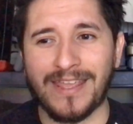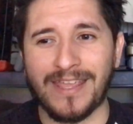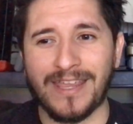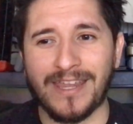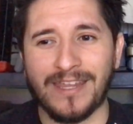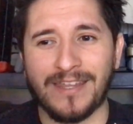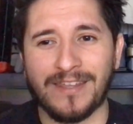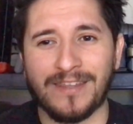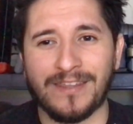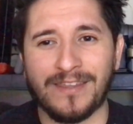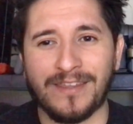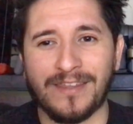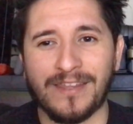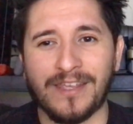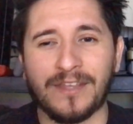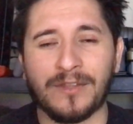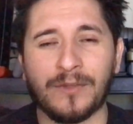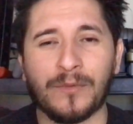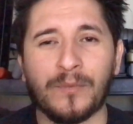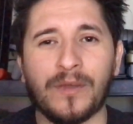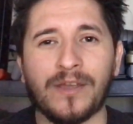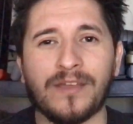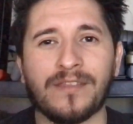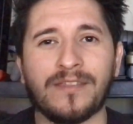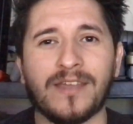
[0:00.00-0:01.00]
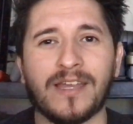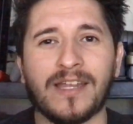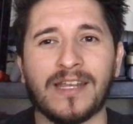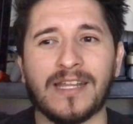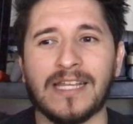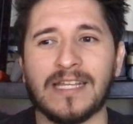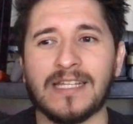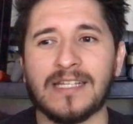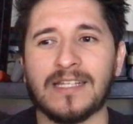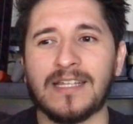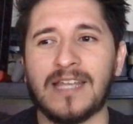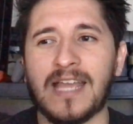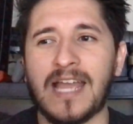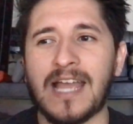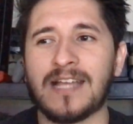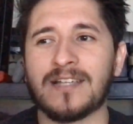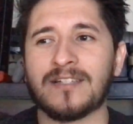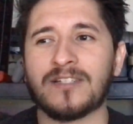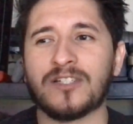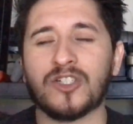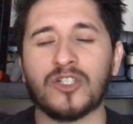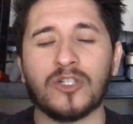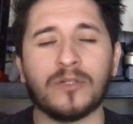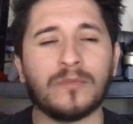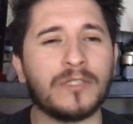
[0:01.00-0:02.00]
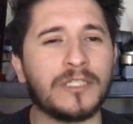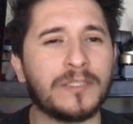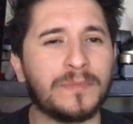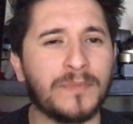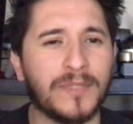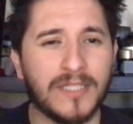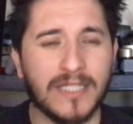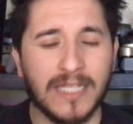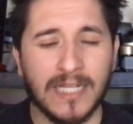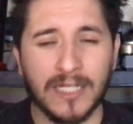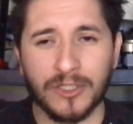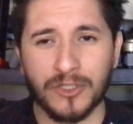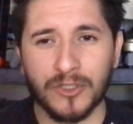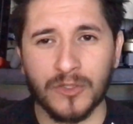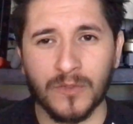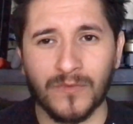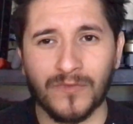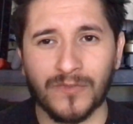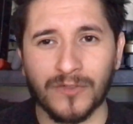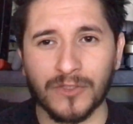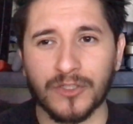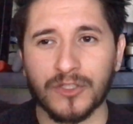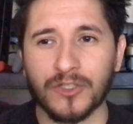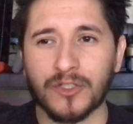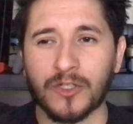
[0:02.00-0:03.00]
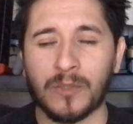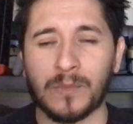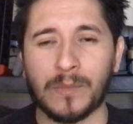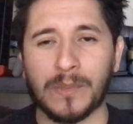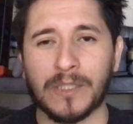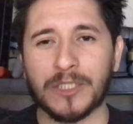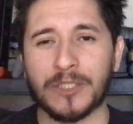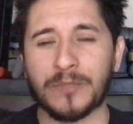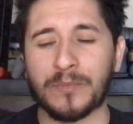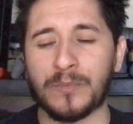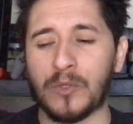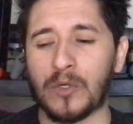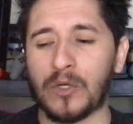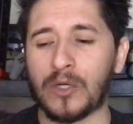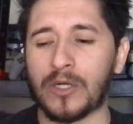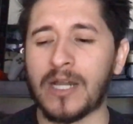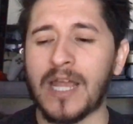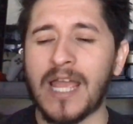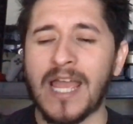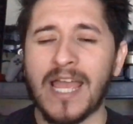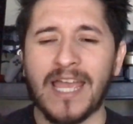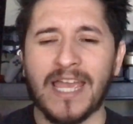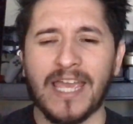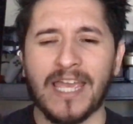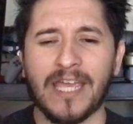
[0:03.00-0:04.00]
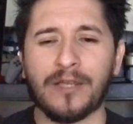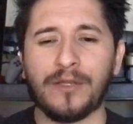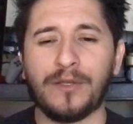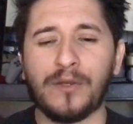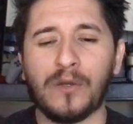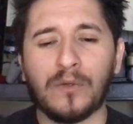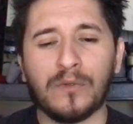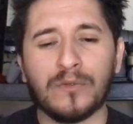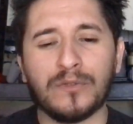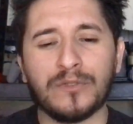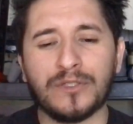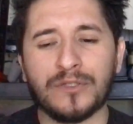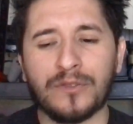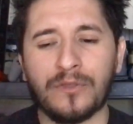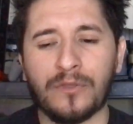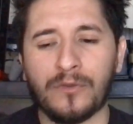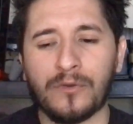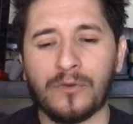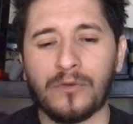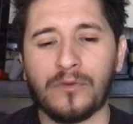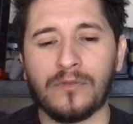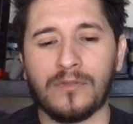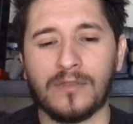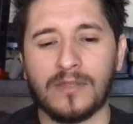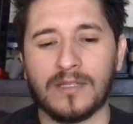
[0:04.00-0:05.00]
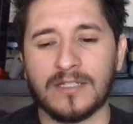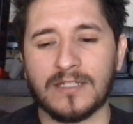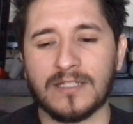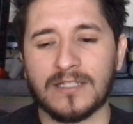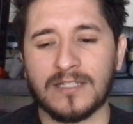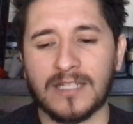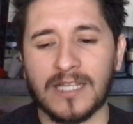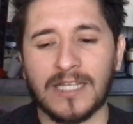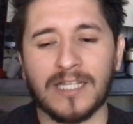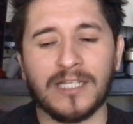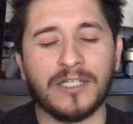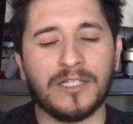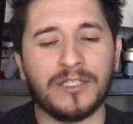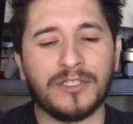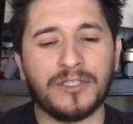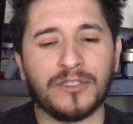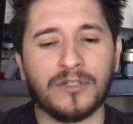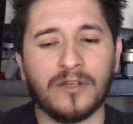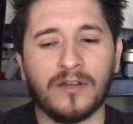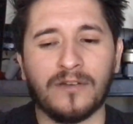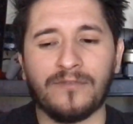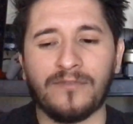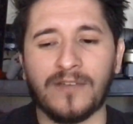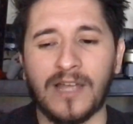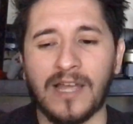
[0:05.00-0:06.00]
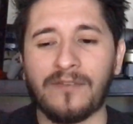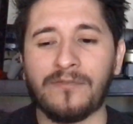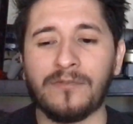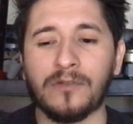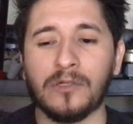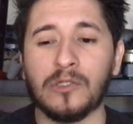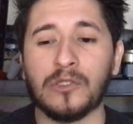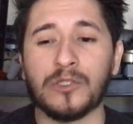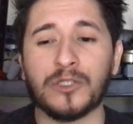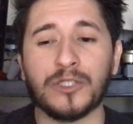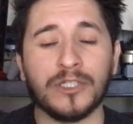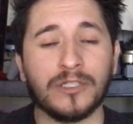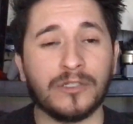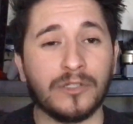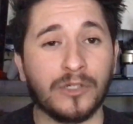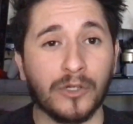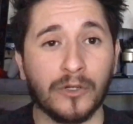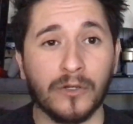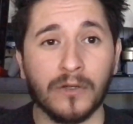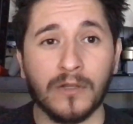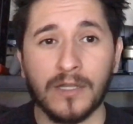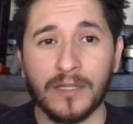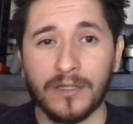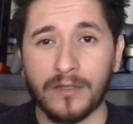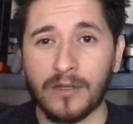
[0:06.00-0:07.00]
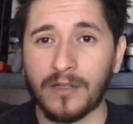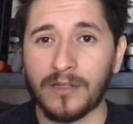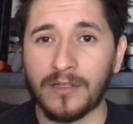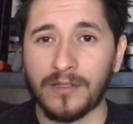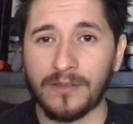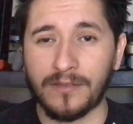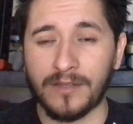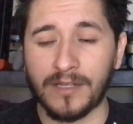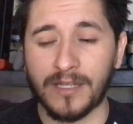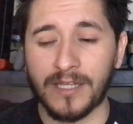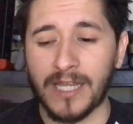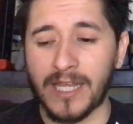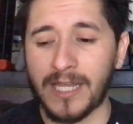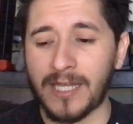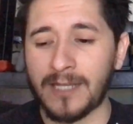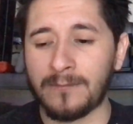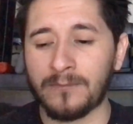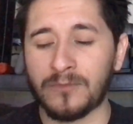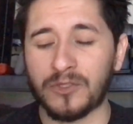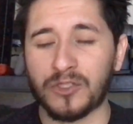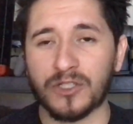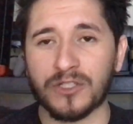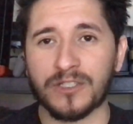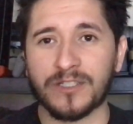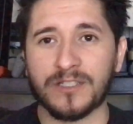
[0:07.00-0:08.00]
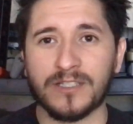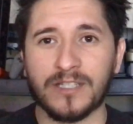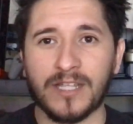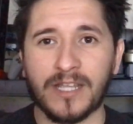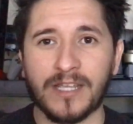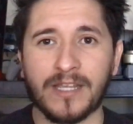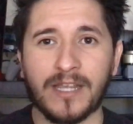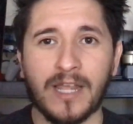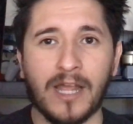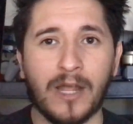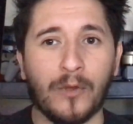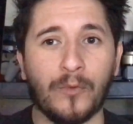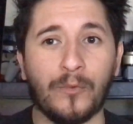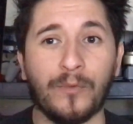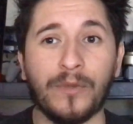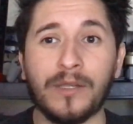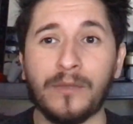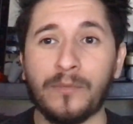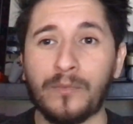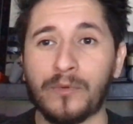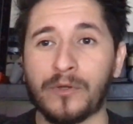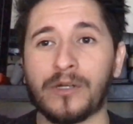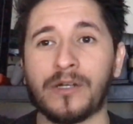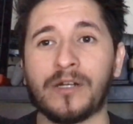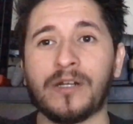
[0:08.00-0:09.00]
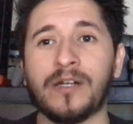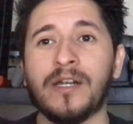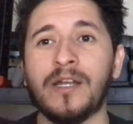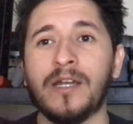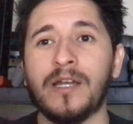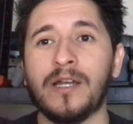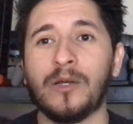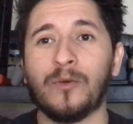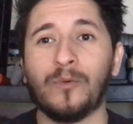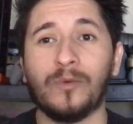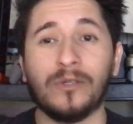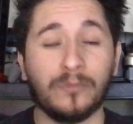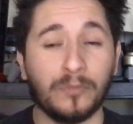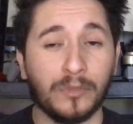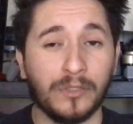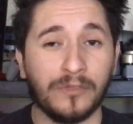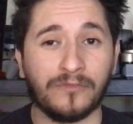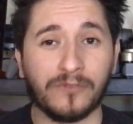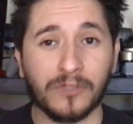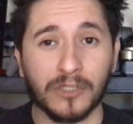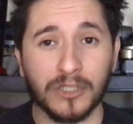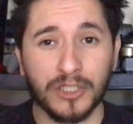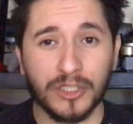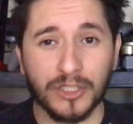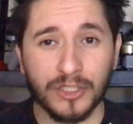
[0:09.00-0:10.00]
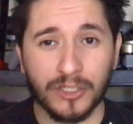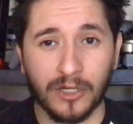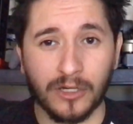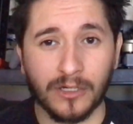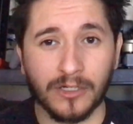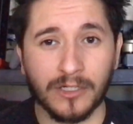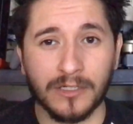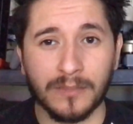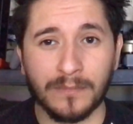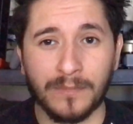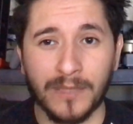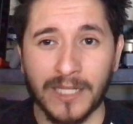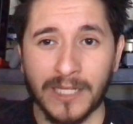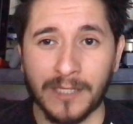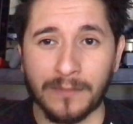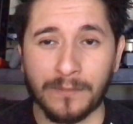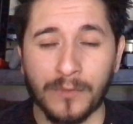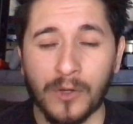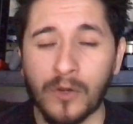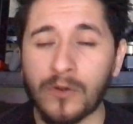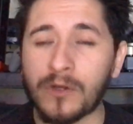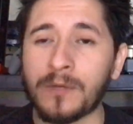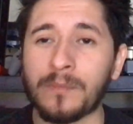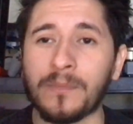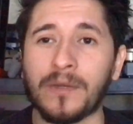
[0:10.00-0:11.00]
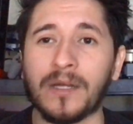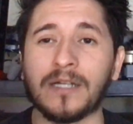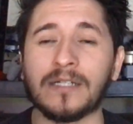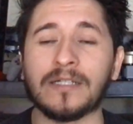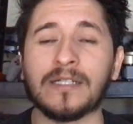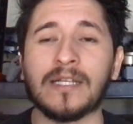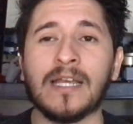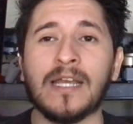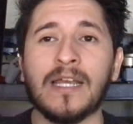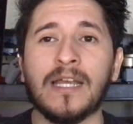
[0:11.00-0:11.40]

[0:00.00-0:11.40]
in a way that it has so much potential for so much more. It goes through the stage of evolution early on in the game, just like how we were when we first started playing Pokemon.